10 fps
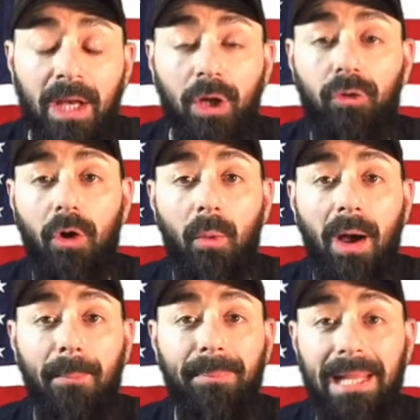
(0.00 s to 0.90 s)
grow
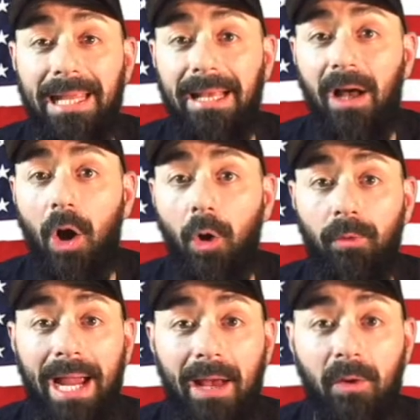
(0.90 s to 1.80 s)
up
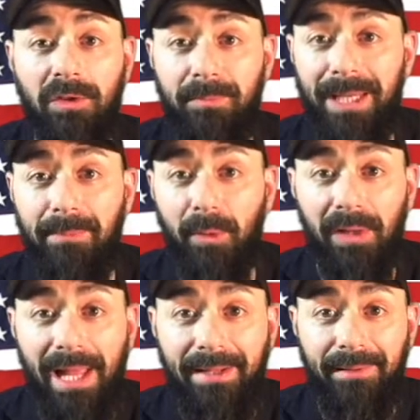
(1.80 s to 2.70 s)
around people
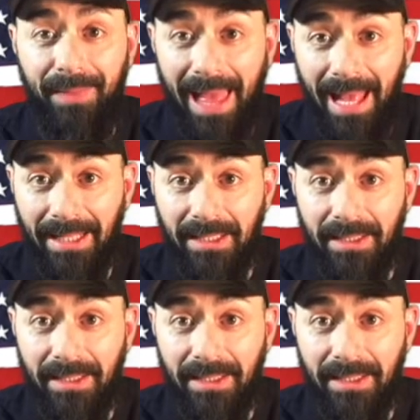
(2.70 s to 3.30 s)
like that.